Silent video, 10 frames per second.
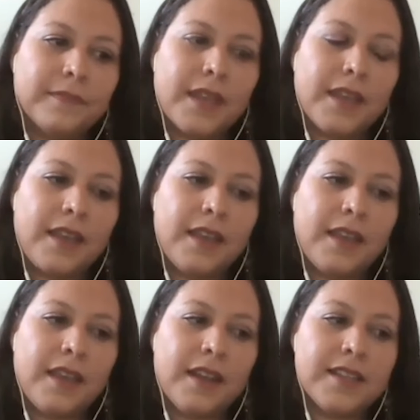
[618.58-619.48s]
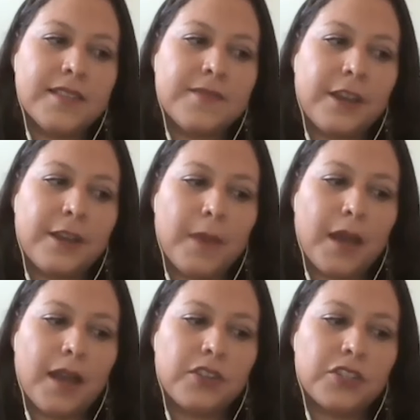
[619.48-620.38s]
It is very
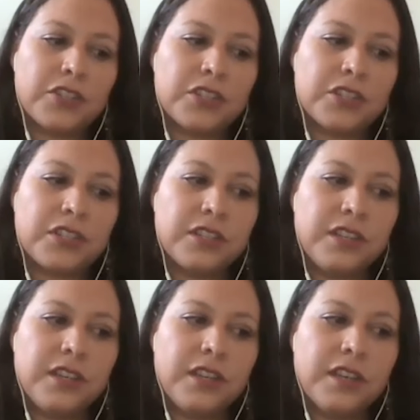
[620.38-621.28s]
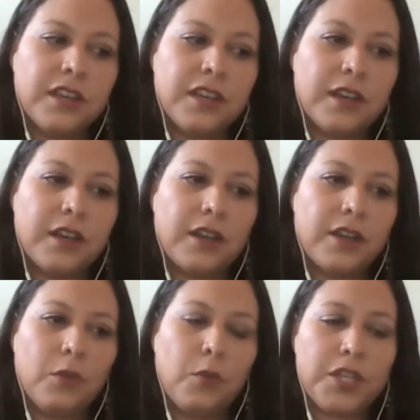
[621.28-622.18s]
much
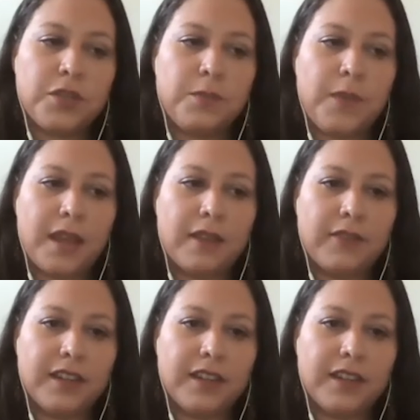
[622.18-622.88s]
what you make of it.